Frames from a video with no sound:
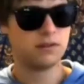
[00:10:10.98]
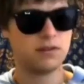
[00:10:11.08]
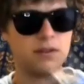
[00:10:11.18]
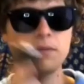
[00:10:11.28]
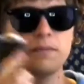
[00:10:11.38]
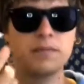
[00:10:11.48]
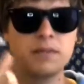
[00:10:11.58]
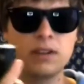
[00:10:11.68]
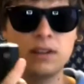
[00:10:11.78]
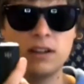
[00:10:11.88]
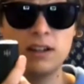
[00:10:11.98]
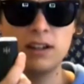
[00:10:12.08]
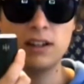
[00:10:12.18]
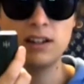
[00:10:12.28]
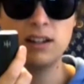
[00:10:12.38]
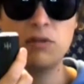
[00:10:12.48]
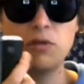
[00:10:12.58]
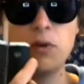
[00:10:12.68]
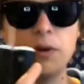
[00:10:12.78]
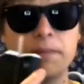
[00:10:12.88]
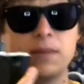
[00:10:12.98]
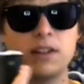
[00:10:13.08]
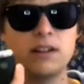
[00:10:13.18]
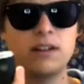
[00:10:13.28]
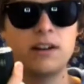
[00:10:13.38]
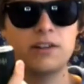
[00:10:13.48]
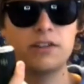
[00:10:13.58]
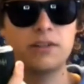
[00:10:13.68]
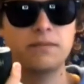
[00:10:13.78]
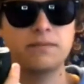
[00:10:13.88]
So, level 4, conduction.